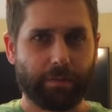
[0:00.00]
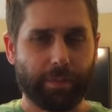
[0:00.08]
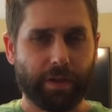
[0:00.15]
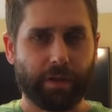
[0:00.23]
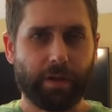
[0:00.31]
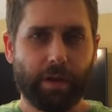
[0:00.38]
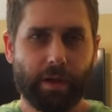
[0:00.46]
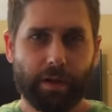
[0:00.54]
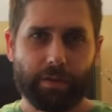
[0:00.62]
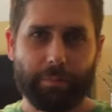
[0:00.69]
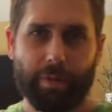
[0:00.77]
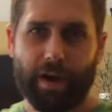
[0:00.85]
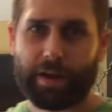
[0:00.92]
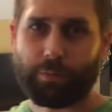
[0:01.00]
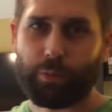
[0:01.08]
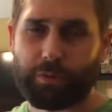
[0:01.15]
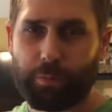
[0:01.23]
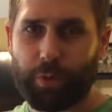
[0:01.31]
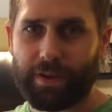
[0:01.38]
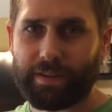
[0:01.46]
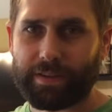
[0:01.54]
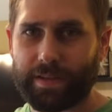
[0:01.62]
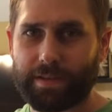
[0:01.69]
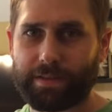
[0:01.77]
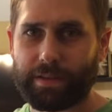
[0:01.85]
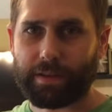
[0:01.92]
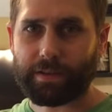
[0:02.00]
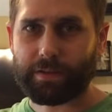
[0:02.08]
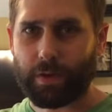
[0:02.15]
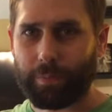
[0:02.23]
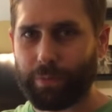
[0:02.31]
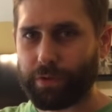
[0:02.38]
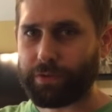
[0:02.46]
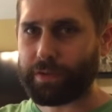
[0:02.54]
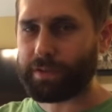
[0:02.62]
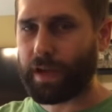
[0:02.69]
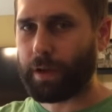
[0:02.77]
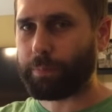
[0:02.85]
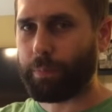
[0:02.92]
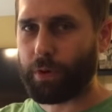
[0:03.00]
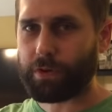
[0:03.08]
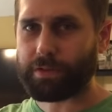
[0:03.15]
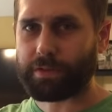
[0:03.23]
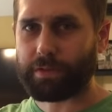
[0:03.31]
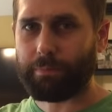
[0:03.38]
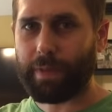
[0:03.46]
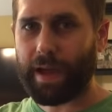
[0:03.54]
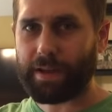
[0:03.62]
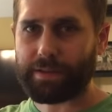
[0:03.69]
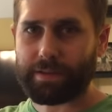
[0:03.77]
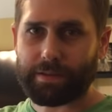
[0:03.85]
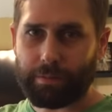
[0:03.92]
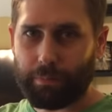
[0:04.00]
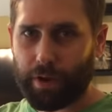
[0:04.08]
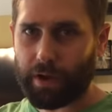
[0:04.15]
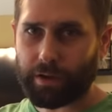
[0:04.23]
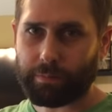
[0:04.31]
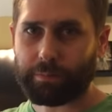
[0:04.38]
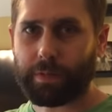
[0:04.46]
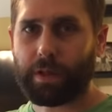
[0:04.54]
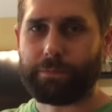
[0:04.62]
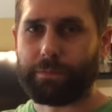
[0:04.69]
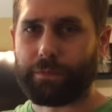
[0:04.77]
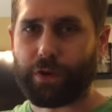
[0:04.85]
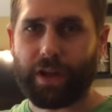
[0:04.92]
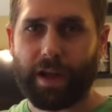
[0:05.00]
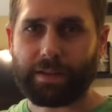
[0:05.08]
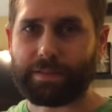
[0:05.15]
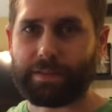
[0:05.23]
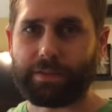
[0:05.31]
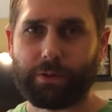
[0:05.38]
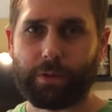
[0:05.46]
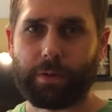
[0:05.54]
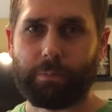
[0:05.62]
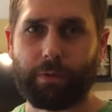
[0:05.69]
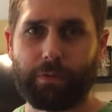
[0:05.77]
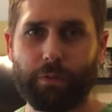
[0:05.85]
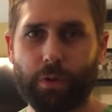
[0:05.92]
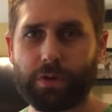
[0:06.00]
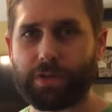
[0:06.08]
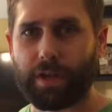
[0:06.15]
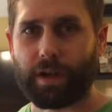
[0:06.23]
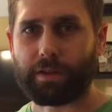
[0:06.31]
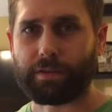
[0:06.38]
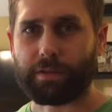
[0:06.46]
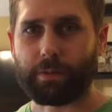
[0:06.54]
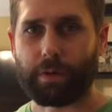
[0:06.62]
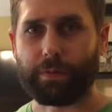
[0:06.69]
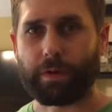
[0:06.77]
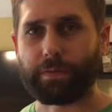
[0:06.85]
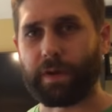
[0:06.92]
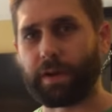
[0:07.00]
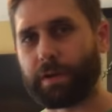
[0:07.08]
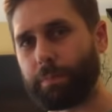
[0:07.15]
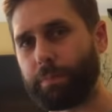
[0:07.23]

of me. The bottom was pre-existing so I built the top parts to match the bottom. Forgot to do a before shot so if I find a